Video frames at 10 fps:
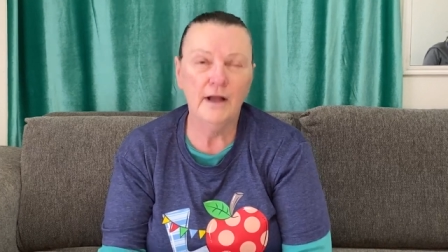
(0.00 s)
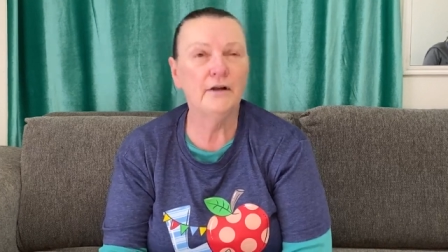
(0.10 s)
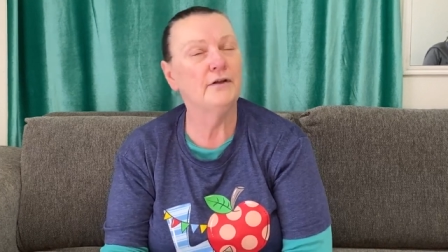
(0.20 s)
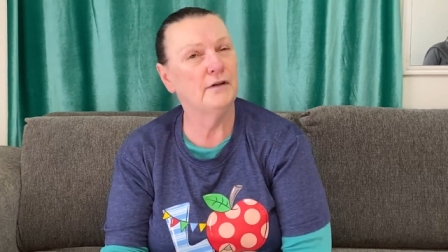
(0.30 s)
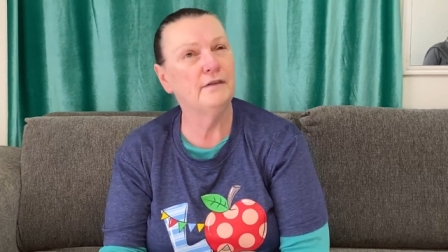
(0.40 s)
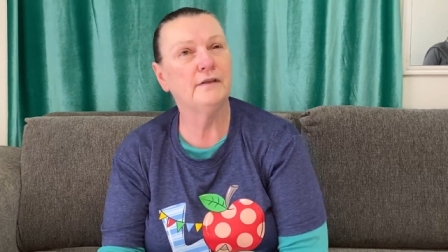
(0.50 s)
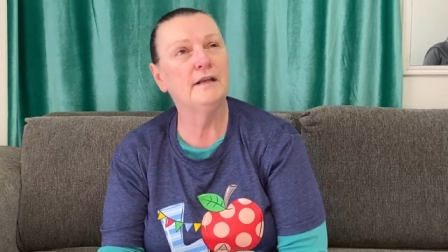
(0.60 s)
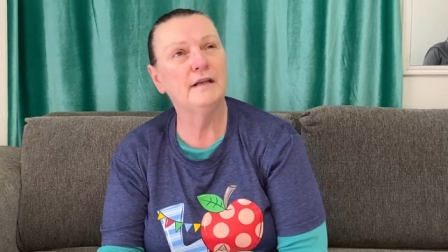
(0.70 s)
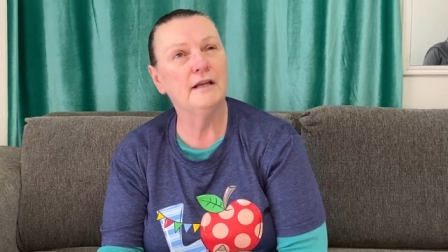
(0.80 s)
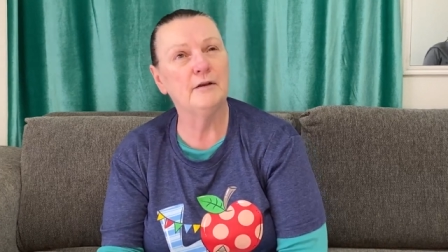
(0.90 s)
I got to
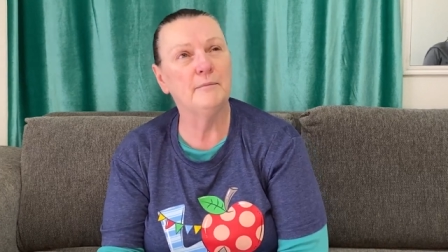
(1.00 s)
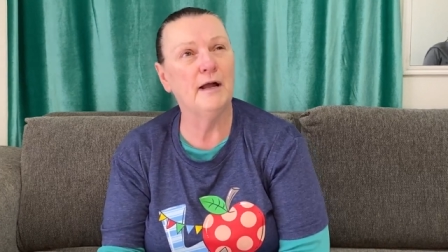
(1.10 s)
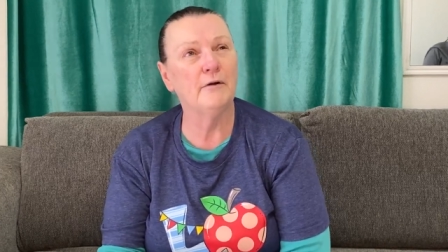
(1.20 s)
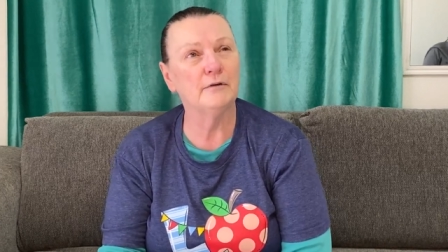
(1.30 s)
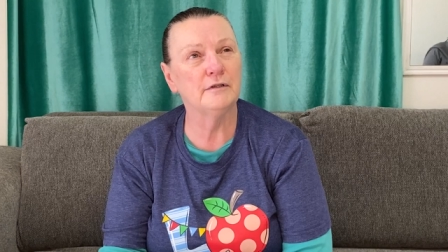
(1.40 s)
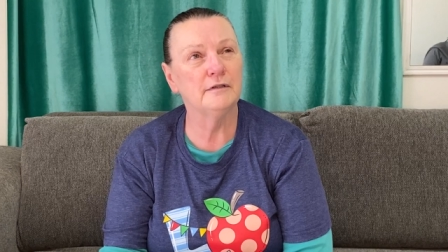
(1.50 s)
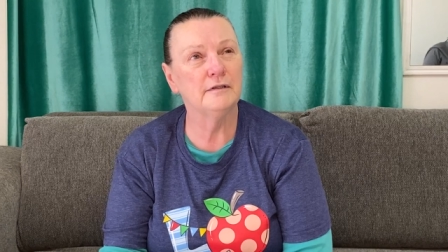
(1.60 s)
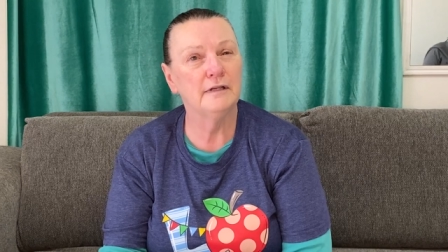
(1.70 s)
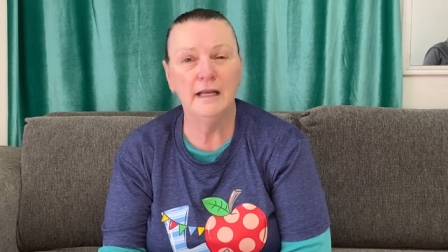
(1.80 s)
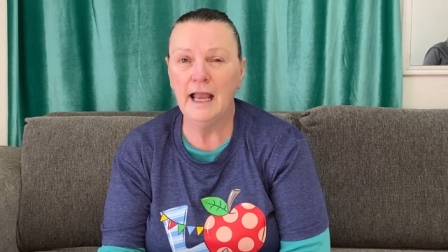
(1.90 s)
thinking about
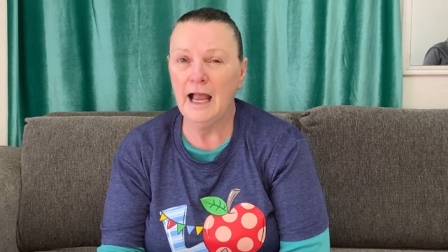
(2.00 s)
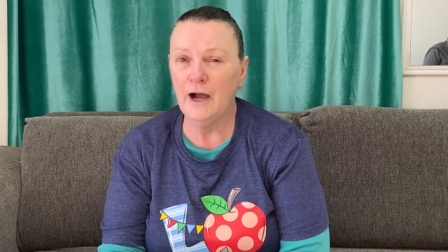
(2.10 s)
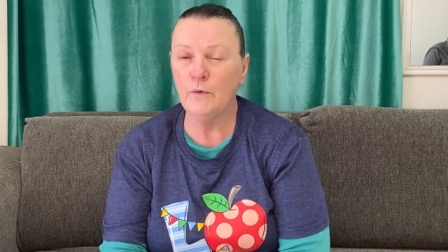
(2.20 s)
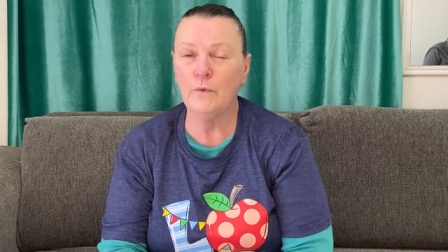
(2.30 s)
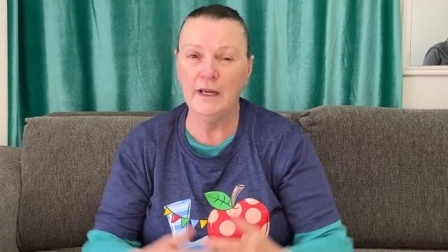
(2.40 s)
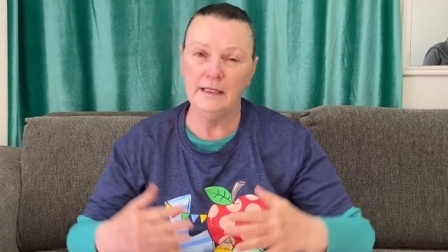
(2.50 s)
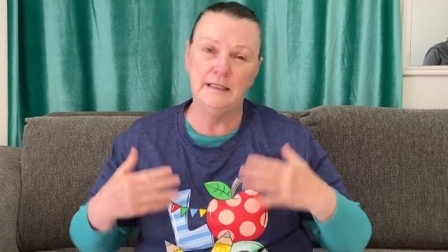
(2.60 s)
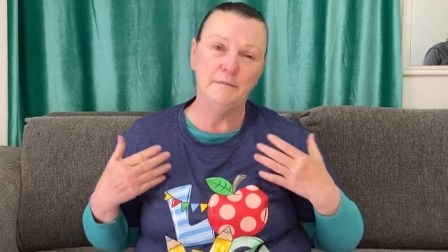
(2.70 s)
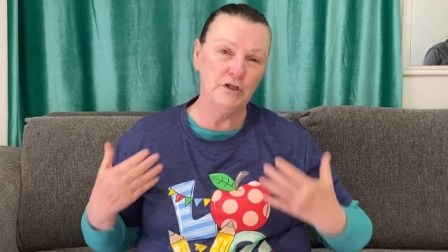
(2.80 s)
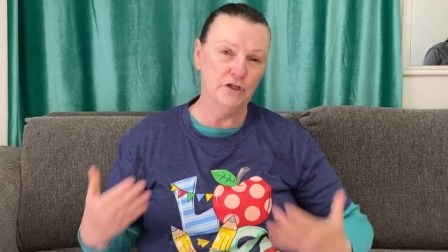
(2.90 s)
how we
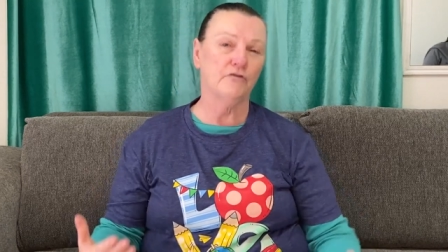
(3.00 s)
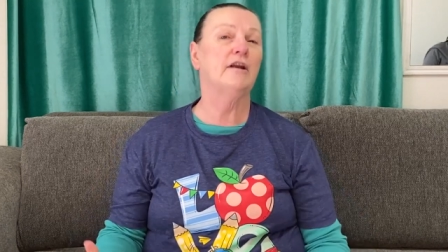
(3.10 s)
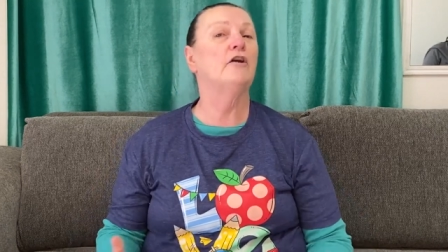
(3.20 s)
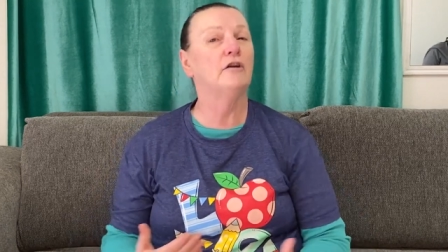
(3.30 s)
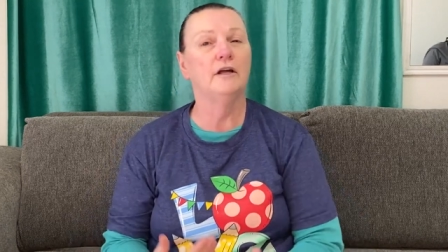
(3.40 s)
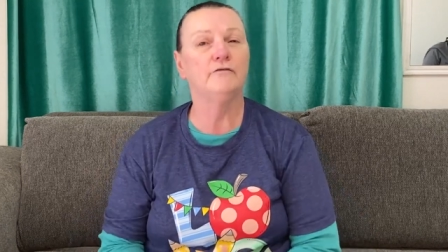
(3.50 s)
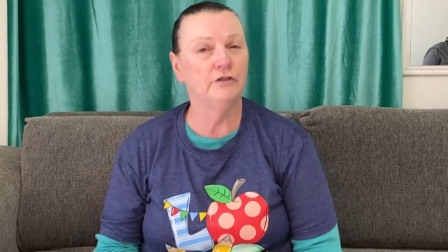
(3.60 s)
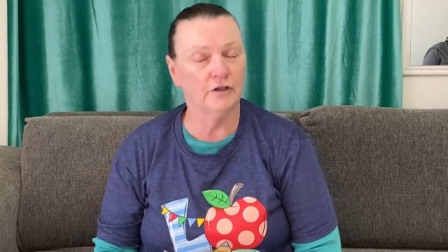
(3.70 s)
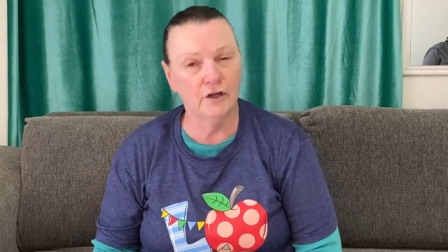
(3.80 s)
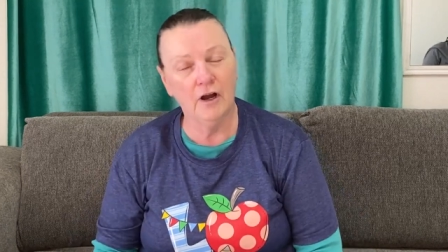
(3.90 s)
demonstrate our love to
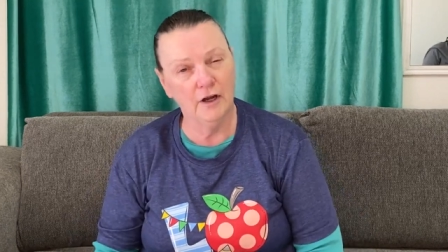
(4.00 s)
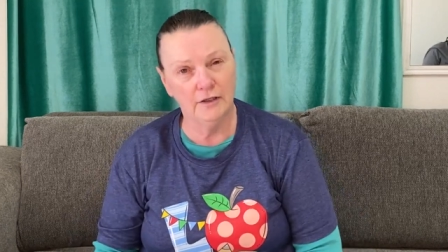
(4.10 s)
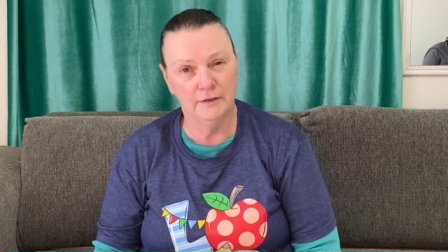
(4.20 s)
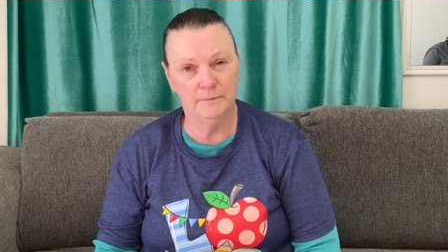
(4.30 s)
God.